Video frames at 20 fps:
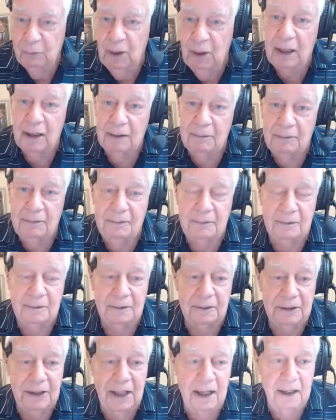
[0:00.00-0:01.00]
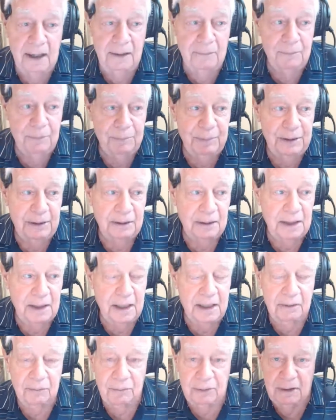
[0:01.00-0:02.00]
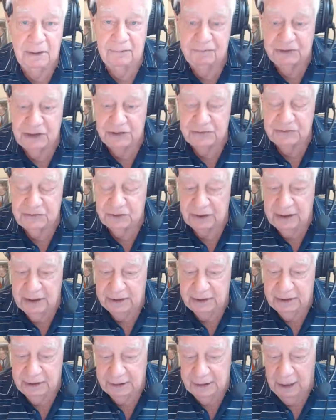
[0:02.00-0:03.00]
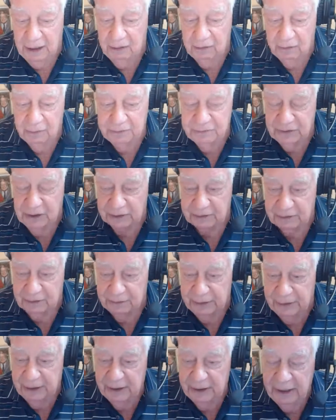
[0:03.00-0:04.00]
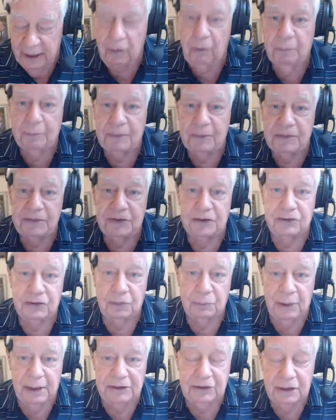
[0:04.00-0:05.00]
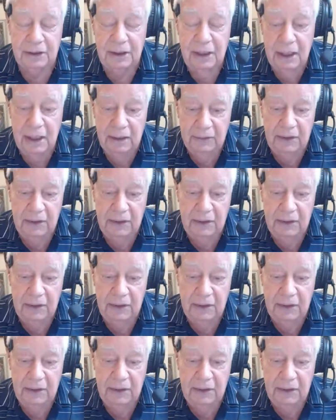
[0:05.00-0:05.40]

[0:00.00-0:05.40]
Well, yeah, I mean, getting rid of Jason Kenney now is not going to help the situation.